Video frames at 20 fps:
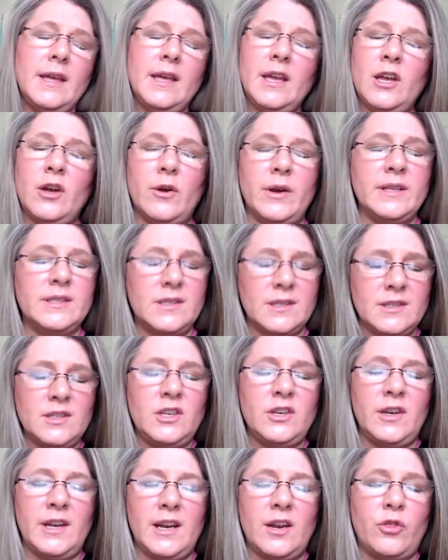you know it's
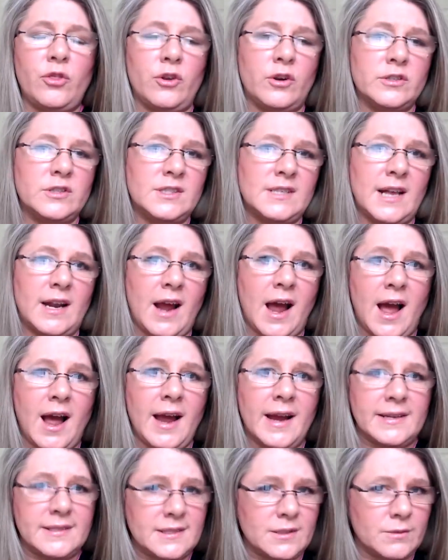you need a third set of
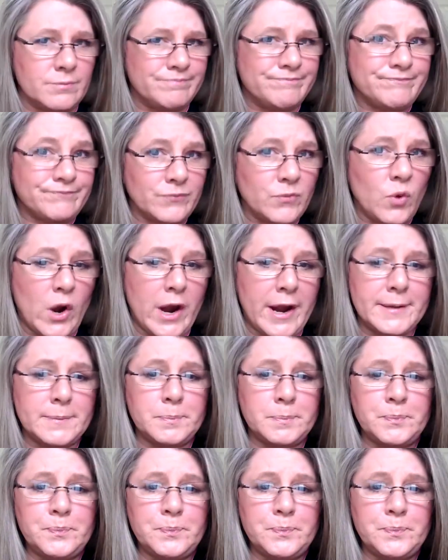eyes right